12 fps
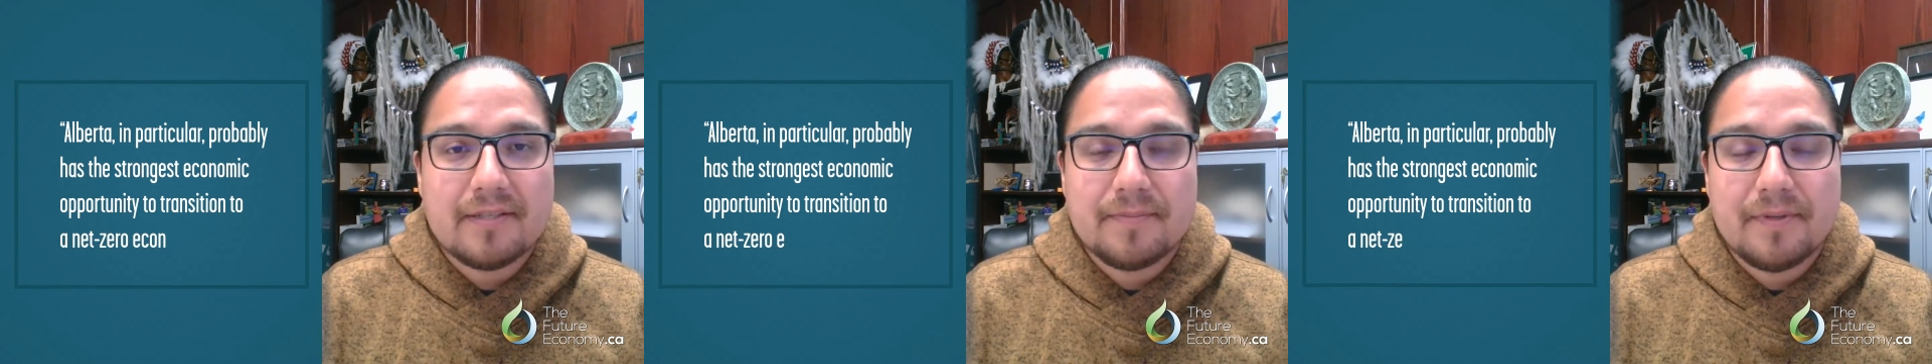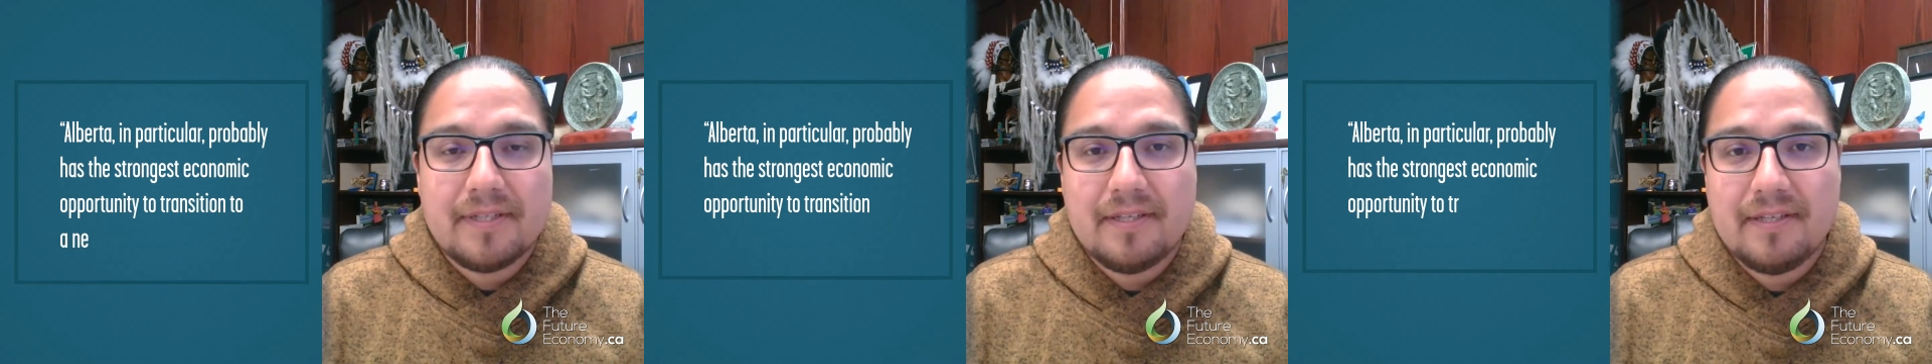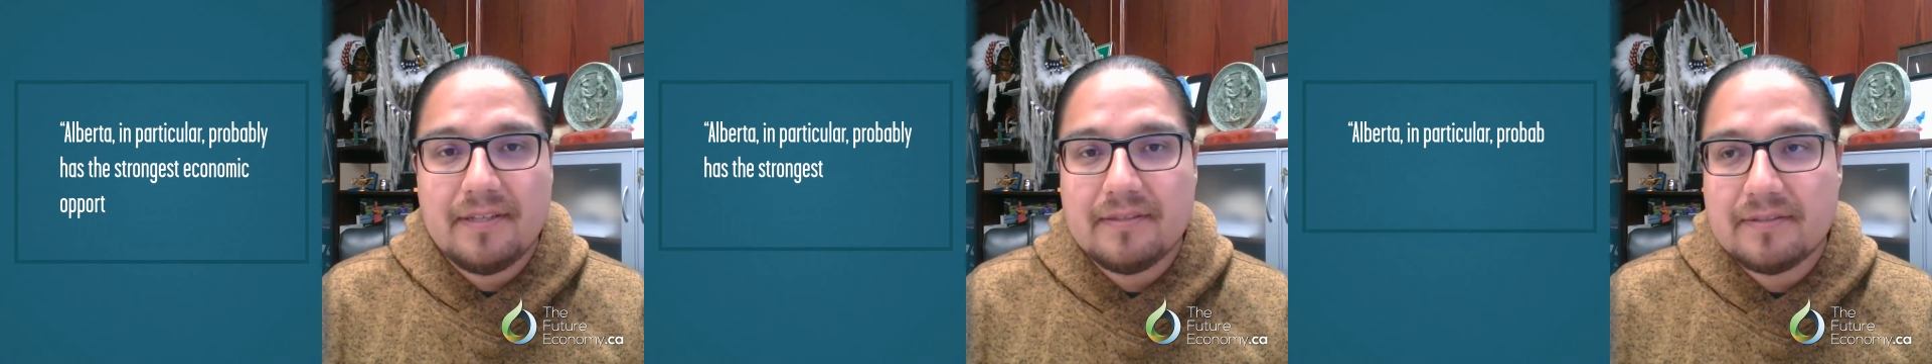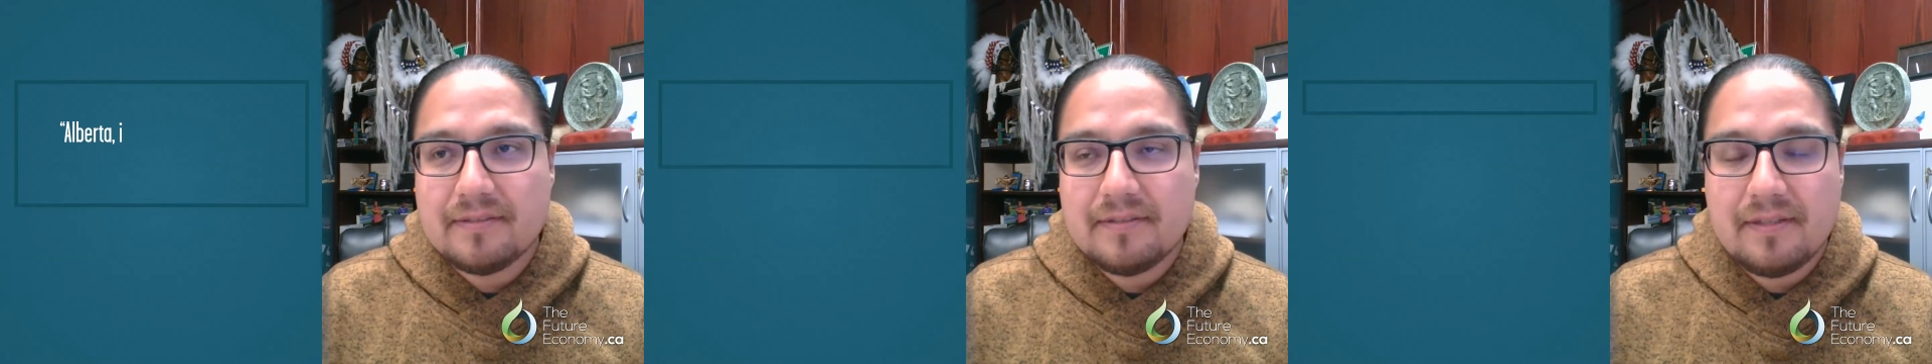
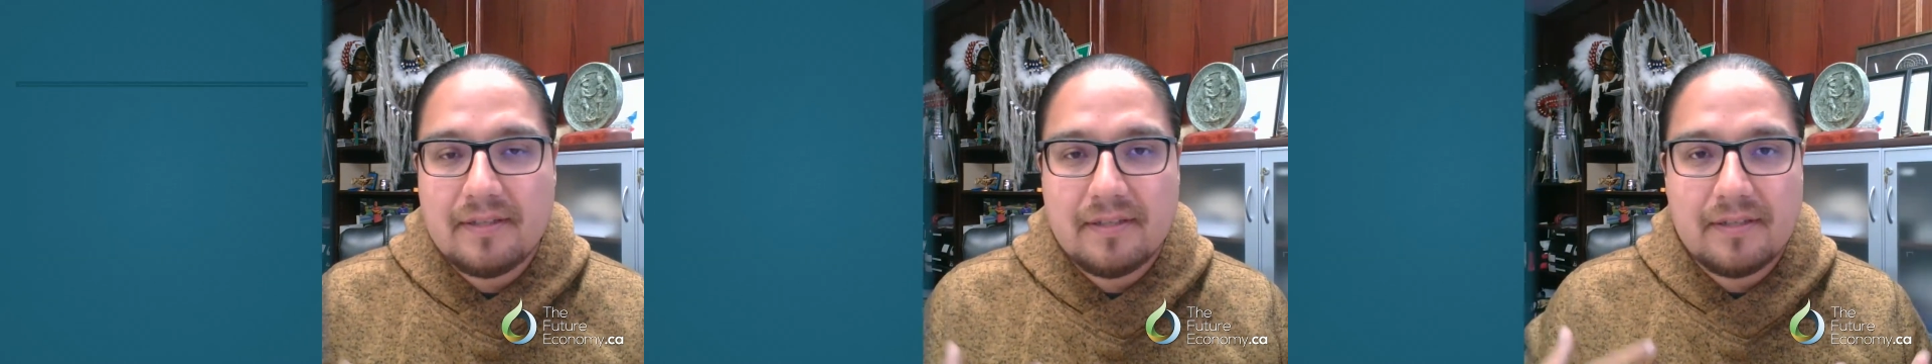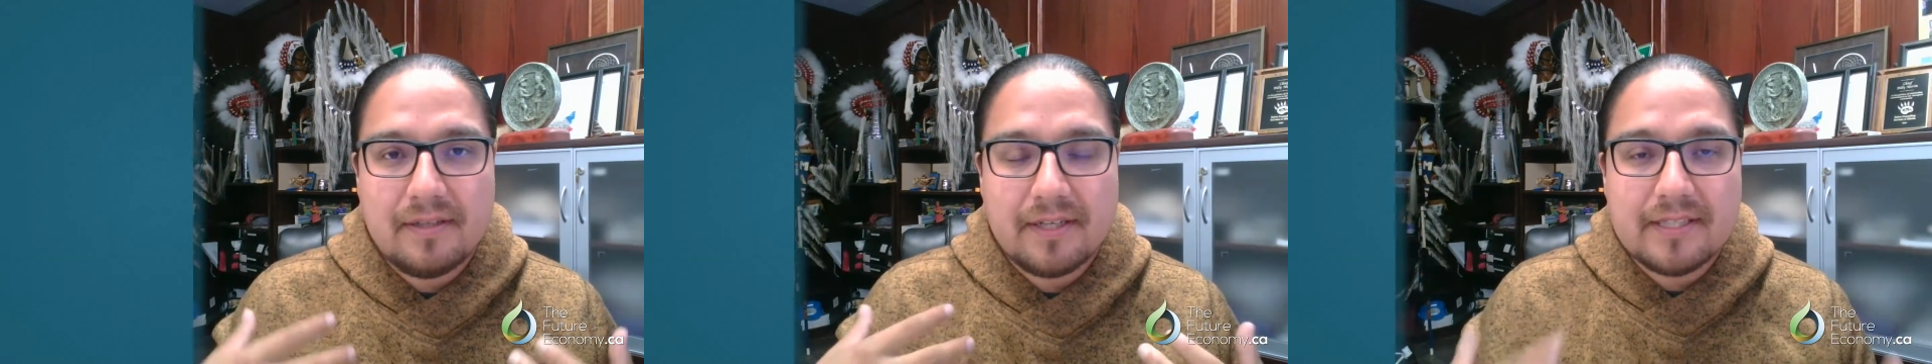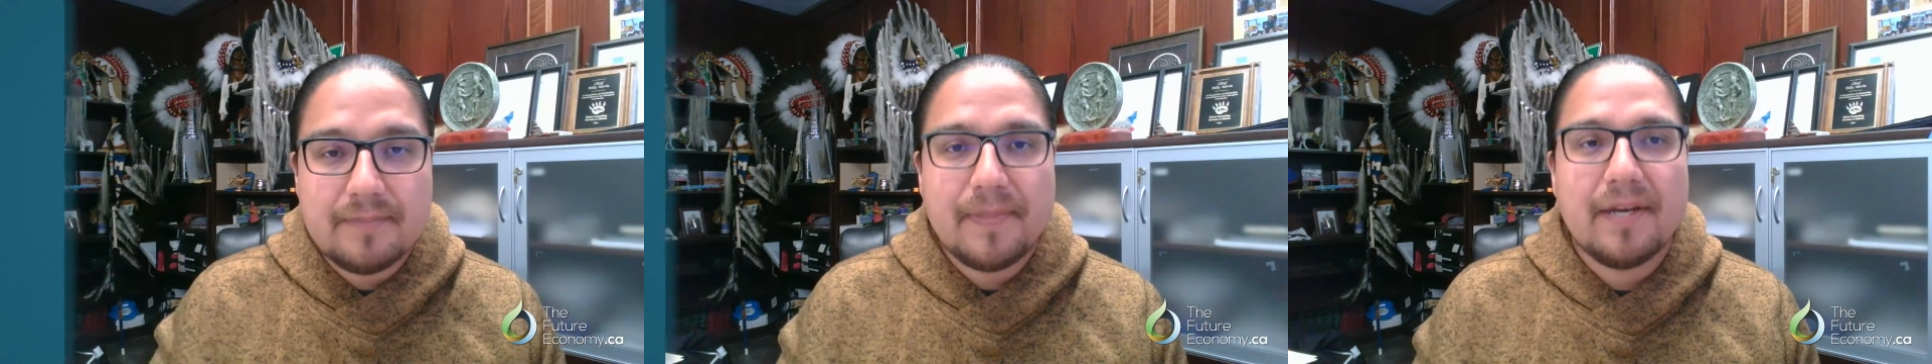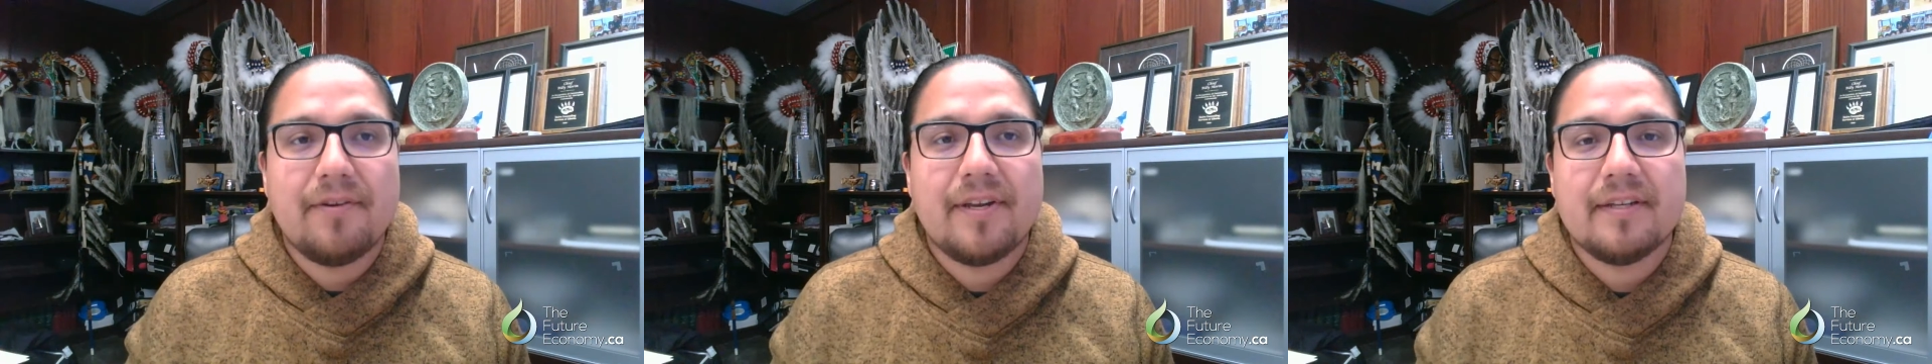expertise, the
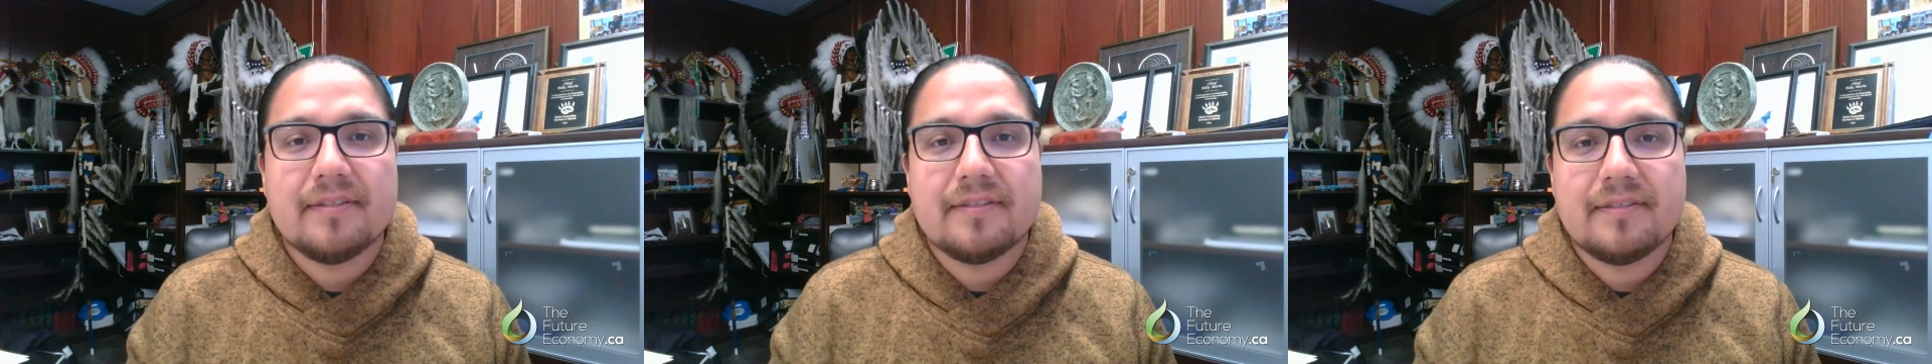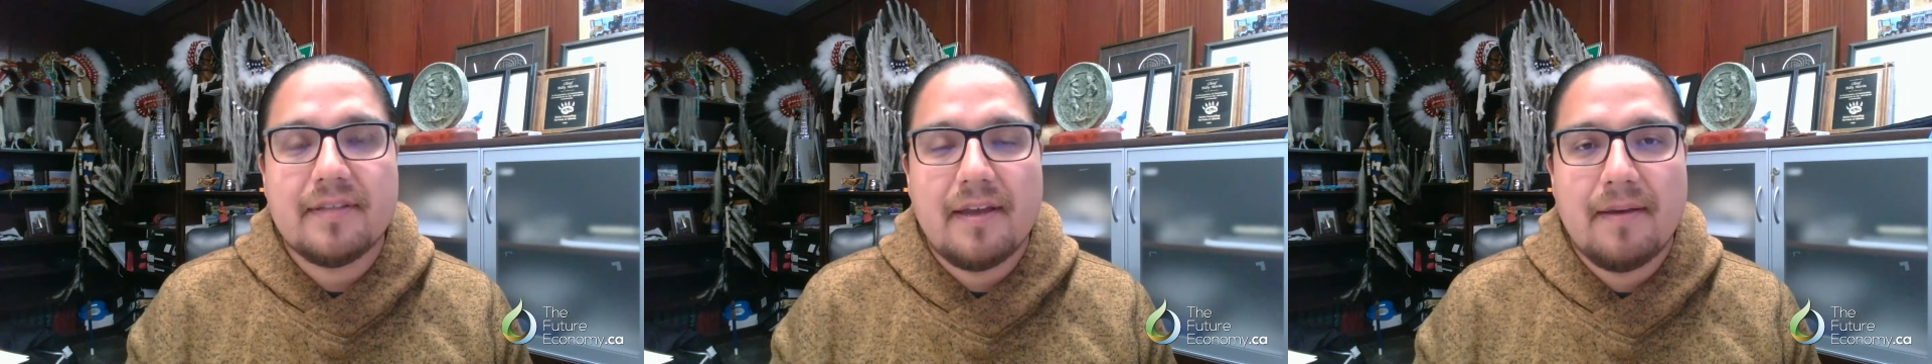experience,